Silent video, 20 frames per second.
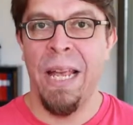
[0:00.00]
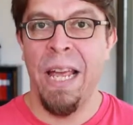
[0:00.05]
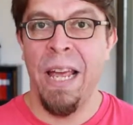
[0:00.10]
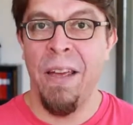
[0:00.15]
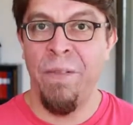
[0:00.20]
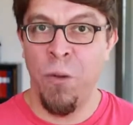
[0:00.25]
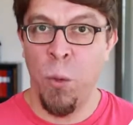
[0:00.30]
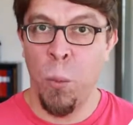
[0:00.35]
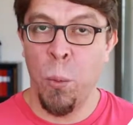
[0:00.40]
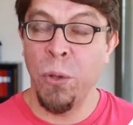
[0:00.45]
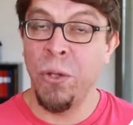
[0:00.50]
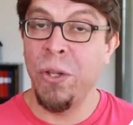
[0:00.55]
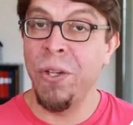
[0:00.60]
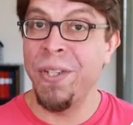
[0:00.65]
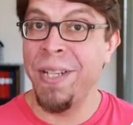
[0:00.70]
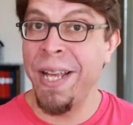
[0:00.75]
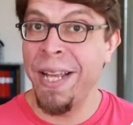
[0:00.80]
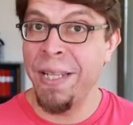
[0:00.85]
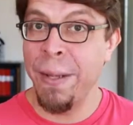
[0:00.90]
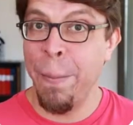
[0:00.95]
If you want to
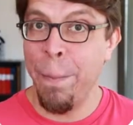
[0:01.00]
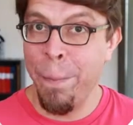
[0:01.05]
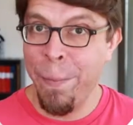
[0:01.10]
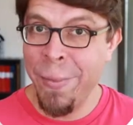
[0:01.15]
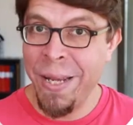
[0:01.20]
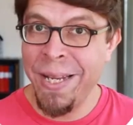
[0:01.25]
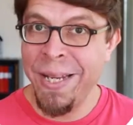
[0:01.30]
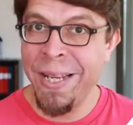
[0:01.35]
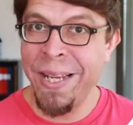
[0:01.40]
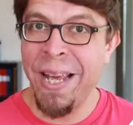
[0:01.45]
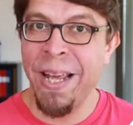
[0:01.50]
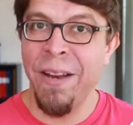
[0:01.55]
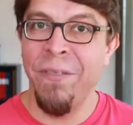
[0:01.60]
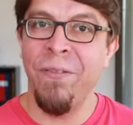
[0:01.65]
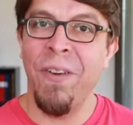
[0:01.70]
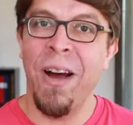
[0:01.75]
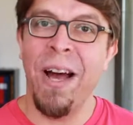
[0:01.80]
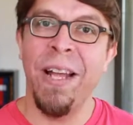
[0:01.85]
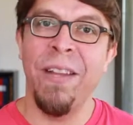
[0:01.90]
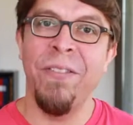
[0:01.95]
send a meeting
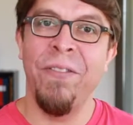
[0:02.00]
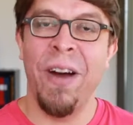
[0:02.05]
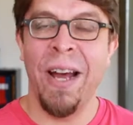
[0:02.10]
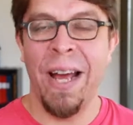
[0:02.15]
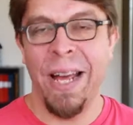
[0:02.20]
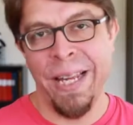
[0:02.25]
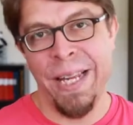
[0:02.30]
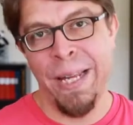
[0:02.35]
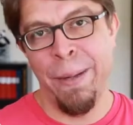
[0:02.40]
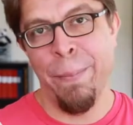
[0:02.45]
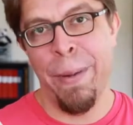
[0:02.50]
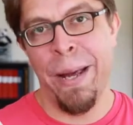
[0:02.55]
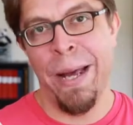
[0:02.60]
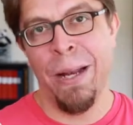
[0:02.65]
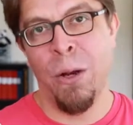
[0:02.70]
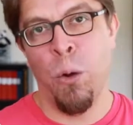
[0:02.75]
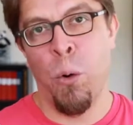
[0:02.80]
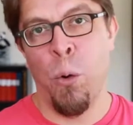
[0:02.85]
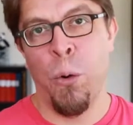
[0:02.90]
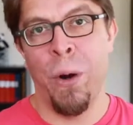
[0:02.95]
invite via
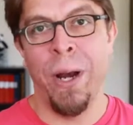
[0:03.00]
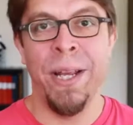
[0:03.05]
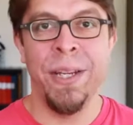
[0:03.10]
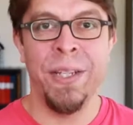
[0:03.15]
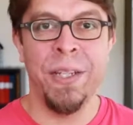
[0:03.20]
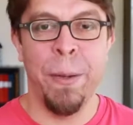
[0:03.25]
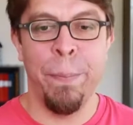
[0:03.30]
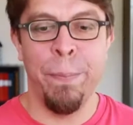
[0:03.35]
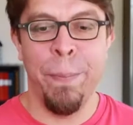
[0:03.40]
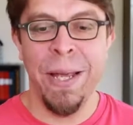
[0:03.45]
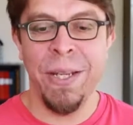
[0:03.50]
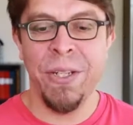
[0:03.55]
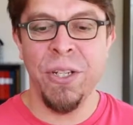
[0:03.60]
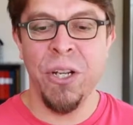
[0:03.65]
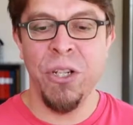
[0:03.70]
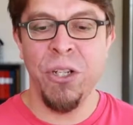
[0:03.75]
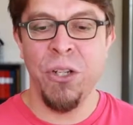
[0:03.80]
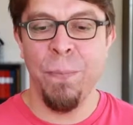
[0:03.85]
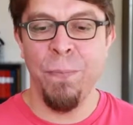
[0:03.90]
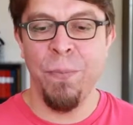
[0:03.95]
email or instant
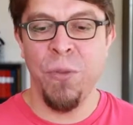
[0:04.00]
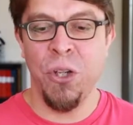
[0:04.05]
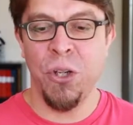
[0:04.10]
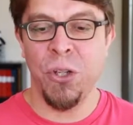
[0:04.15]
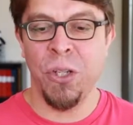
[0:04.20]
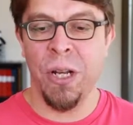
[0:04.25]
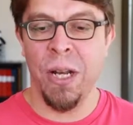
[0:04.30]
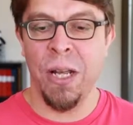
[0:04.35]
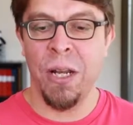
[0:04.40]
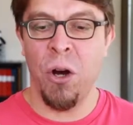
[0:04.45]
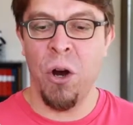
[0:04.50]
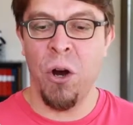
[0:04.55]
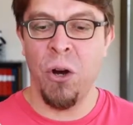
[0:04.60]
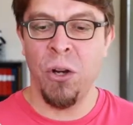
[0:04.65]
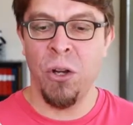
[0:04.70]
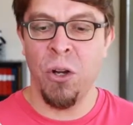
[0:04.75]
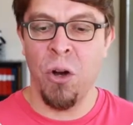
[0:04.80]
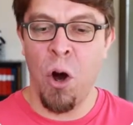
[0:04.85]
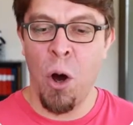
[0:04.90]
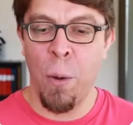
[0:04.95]
message, just click
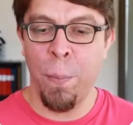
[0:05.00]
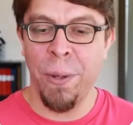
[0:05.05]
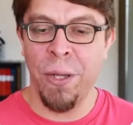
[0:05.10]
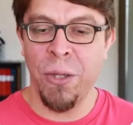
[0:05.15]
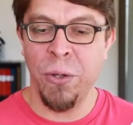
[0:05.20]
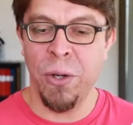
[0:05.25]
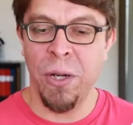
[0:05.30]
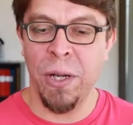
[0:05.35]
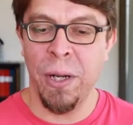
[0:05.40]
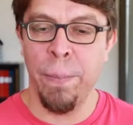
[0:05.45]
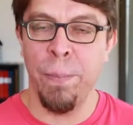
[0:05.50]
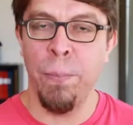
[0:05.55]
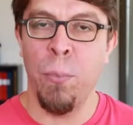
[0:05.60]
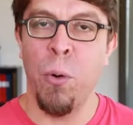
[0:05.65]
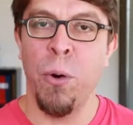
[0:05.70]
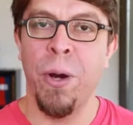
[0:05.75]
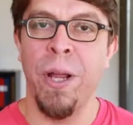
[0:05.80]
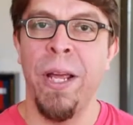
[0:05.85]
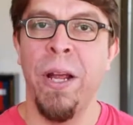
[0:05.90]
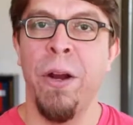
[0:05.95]
on Copy to
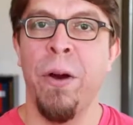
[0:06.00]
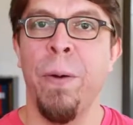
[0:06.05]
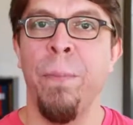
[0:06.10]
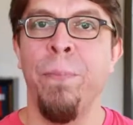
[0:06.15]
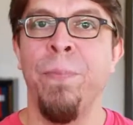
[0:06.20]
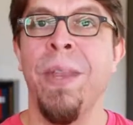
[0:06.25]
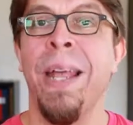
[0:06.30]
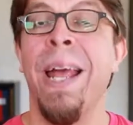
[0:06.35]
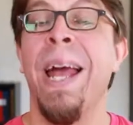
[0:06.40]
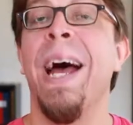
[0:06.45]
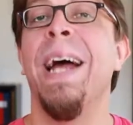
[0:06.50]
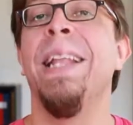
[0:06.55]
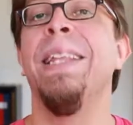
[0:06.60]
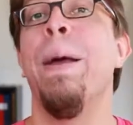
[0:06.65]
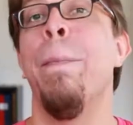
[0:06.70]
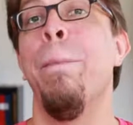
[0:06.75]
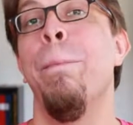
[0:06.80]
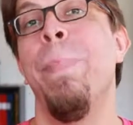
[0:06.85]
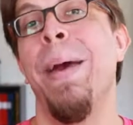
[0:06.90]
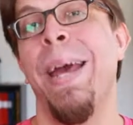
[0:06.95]
Clipboard here
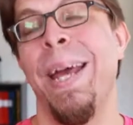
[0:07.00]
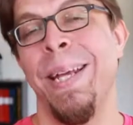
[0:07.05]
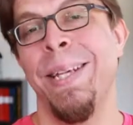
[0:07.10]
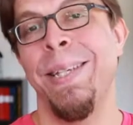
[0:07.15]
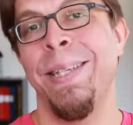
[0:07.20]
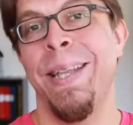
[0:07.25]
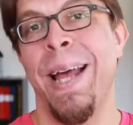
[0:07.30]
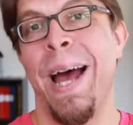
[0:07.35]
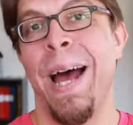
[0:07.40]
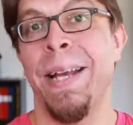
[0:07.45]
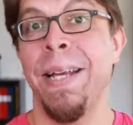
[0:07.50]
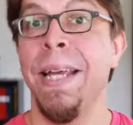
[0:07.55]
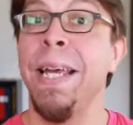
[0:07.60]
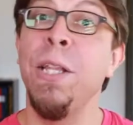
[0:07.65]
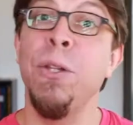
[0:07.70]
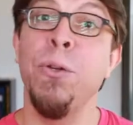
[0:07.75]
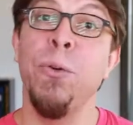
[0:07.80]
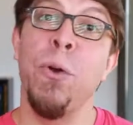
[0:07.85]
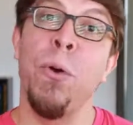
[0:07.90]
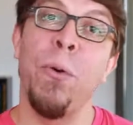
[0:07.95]
and then paste that
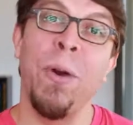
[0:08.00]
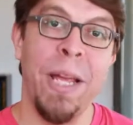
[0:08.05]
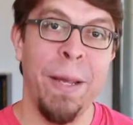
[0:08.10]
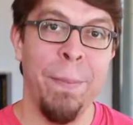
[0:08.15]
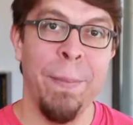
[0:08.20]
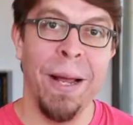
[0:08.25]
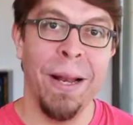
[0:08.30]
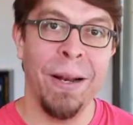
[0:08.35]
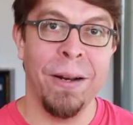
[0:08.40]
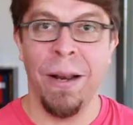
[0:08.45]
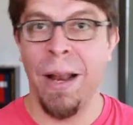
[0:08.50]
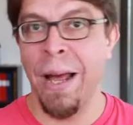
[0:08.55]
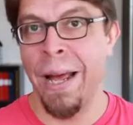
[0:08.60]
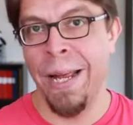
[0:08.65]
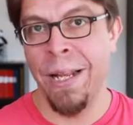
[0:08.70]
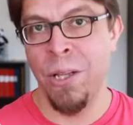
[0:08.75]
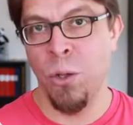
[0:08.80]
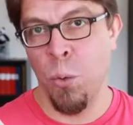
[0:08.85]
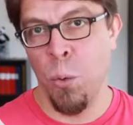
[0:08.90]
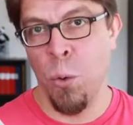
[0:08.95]
into your email
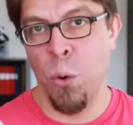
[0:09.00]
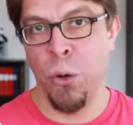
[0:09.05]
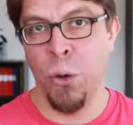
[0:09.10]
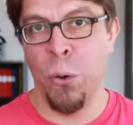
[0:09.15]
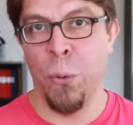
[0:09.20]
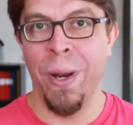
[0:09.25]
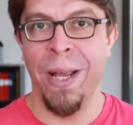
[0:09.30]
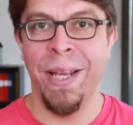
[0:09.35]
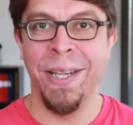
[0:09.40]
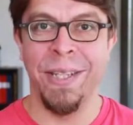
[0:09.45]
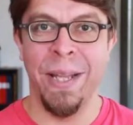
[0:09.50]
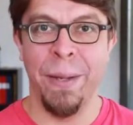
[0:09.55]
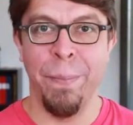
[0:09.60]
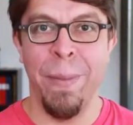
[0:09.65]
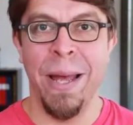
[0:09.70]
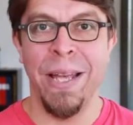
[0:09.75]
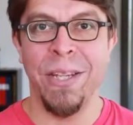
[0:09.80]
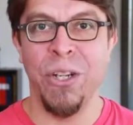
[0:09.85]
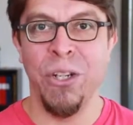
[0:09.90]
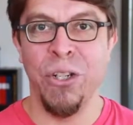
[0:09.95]
client or your
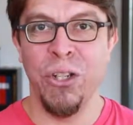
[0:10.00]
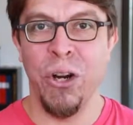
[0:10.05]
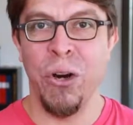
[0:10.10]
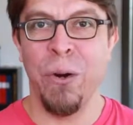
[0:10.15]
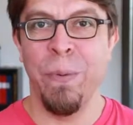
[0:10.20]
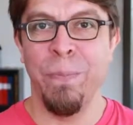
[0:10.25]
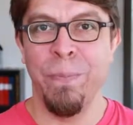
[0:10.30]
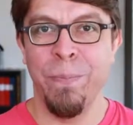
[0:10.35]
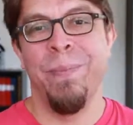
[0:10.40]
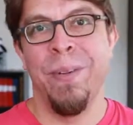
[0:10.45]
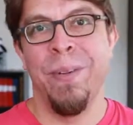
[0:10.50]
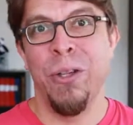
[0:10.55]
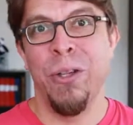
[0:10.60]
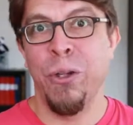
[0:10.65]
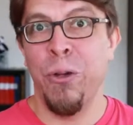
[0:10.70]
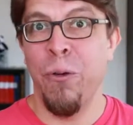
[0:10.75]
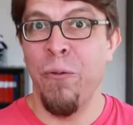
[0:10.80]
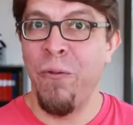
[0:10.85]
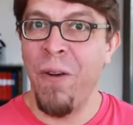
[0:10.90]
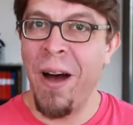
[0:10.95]
instant messenger.
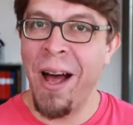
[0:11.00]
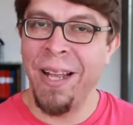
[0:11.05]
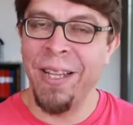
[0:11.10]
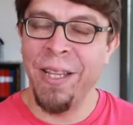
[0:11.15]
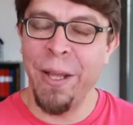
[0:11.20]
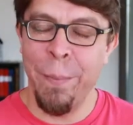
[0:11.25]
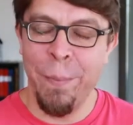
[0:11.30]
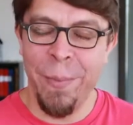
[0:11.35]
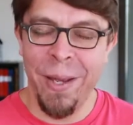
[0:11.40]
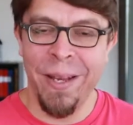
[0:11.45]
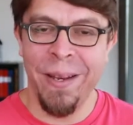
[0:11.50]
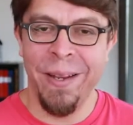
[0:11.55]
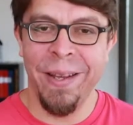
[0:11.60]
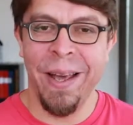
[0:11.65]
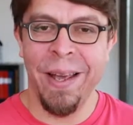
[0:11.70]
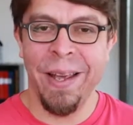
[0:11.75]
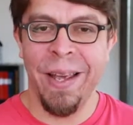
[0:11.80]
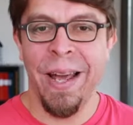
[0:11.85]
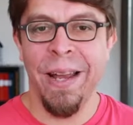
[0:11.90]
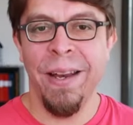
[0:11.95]
To find the
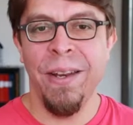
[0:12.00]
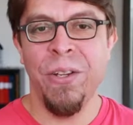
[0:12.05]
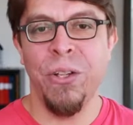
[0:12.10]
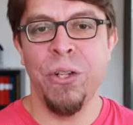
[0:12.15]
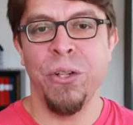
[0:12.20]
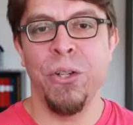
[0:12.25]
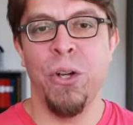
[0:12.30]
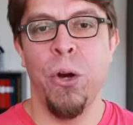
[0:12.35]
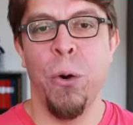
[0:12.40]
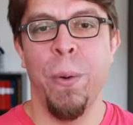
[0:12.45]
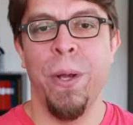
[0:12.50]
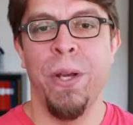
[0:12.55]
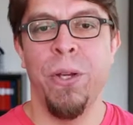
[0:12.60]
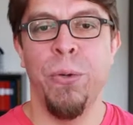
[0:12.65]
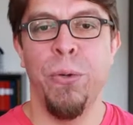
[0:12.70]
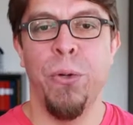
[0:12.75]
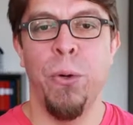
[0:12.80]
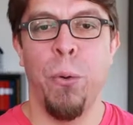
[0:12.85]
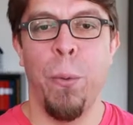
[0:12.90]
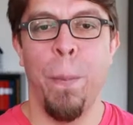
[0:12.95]
meeting again, just go
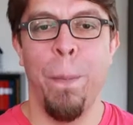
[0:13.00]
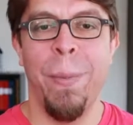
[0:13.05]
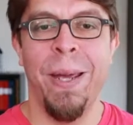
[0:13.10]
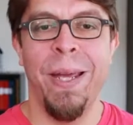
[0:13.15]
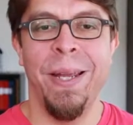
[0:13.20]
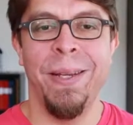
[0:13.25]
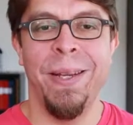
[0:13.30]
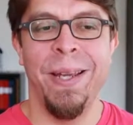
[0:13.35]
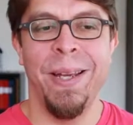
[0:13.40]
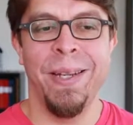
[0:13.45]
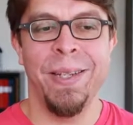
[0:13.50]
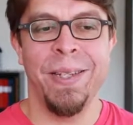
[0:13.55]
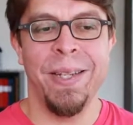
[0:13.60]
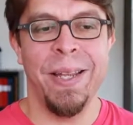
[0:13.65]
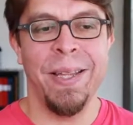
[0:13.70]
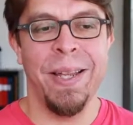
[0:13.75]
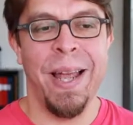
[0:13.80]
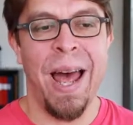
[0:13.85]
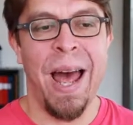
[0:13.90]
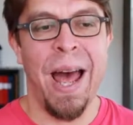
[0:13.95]
into your Meetings
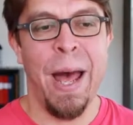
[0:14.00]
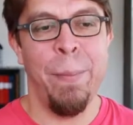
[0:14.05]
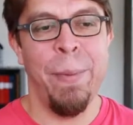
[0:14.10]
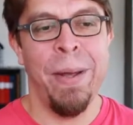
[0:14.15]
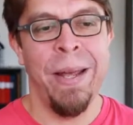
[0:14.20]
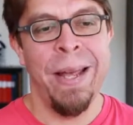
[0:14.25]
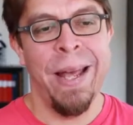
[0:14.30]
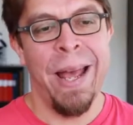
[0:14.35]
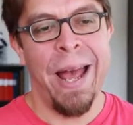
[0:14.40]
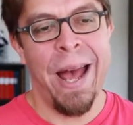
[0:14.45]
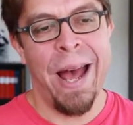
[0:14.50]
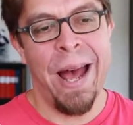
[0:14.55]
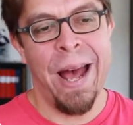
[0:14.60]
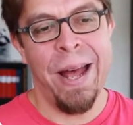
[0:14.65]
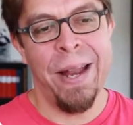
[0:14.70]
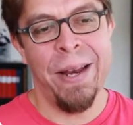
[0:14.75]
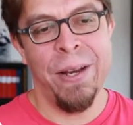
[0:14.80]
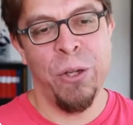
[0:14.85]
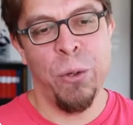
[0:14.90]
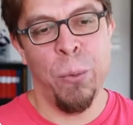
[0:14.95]
tab
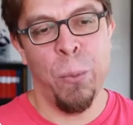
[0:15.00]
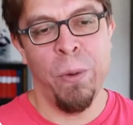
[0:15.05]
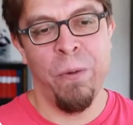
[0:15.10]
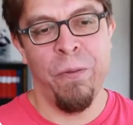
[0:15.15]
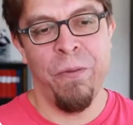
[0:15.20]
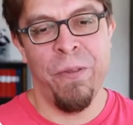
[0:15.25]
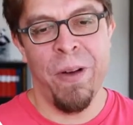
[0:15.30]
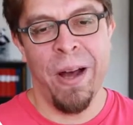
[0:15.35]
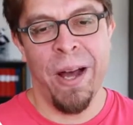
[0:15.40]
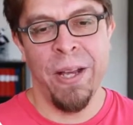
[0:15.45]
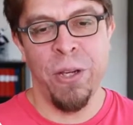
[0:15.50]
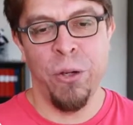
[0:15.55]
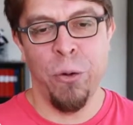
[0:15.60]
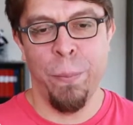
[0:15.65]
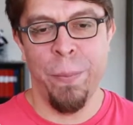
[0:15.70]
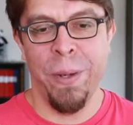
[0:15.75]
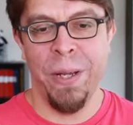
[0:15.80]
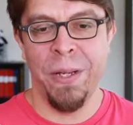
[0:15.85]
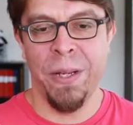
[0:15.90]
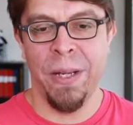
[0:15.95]
and you will find
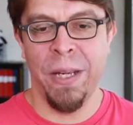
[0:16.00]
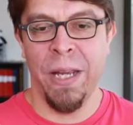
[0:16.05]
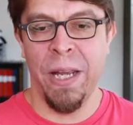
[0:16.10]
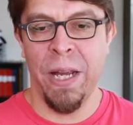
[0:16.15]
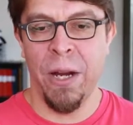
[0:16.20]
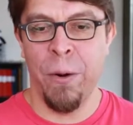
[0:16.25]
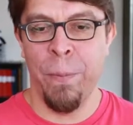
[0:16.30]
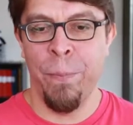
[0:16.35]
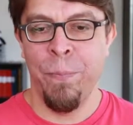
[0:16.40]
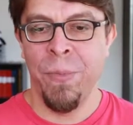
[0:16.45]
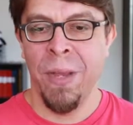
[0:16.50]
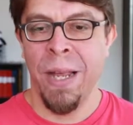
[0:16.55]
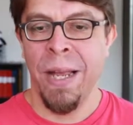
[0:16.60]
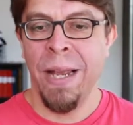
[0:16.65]
your meeting here.